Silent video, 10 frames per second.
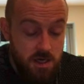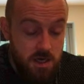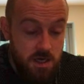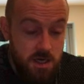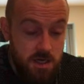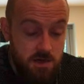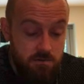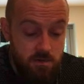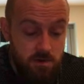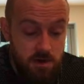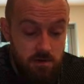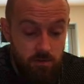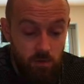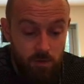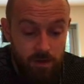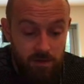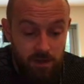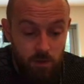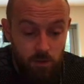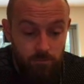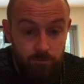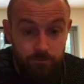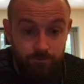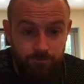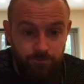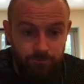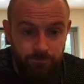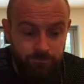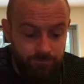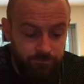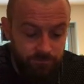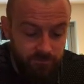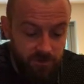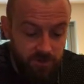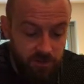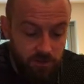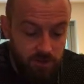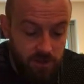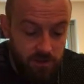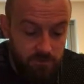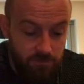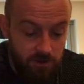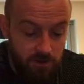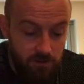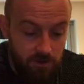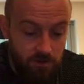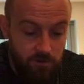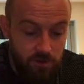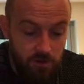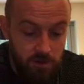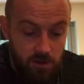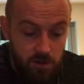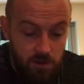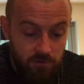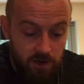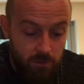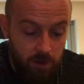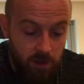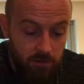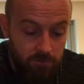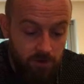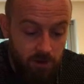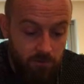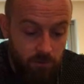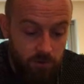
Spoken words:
But what about the other one? 52,500 divided by 5